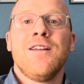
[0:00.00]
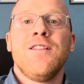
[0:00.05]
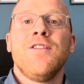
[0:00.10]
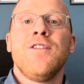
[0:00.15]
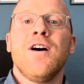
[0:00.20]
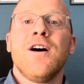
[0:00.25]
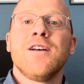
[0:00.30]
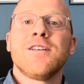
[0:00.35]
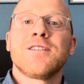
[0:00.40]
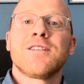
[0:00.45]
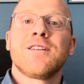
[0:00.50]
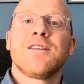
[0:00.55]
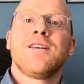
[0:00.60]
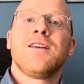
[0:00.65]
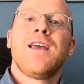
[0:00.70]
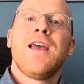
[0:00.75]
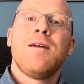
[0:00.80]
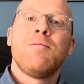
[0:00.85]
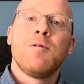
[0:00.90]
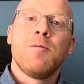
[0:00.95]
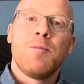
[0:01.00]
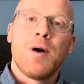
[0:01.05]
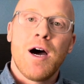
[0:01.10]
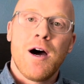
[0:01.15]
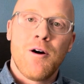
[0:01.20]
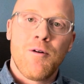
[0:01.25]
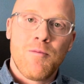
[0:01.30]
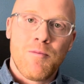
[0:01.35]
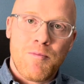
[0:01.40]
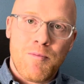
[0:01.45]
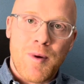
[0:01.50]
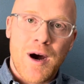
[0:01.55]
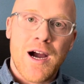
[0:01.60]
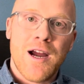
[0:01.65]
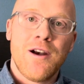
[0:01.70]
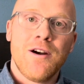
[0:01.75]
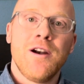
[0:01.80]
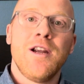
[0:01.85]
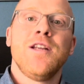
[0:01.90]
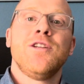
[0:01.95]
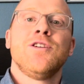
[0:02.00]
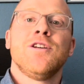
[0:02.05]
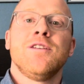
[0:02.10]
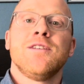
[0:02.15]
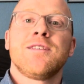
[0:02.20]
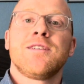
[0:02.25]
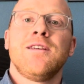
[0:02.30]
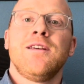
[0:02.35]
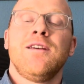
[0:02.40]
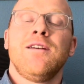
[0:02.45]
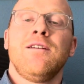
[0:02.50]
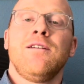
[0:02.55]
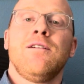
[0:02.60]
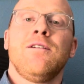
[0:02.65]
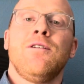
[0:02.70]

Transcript: Thus came about buyer agency.